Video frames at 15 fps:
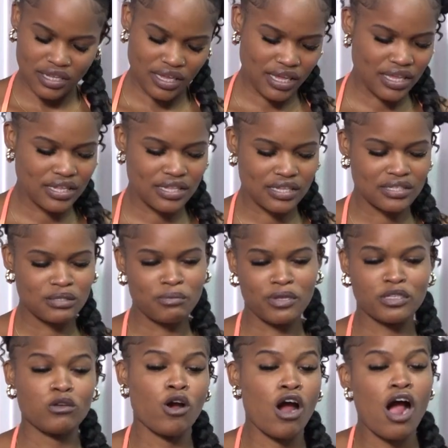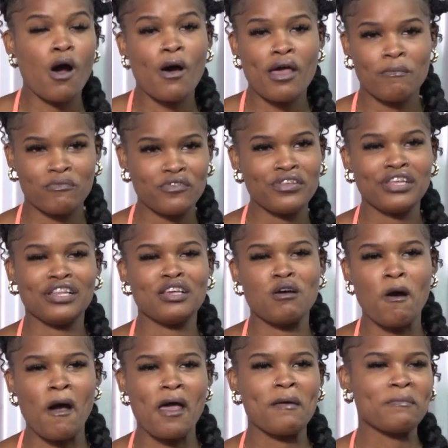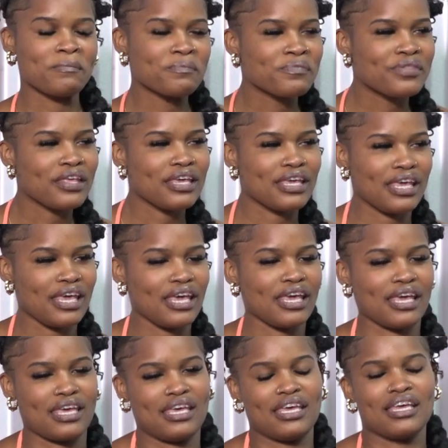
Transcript: in the space, or how I'm feeling, how I'm thinking.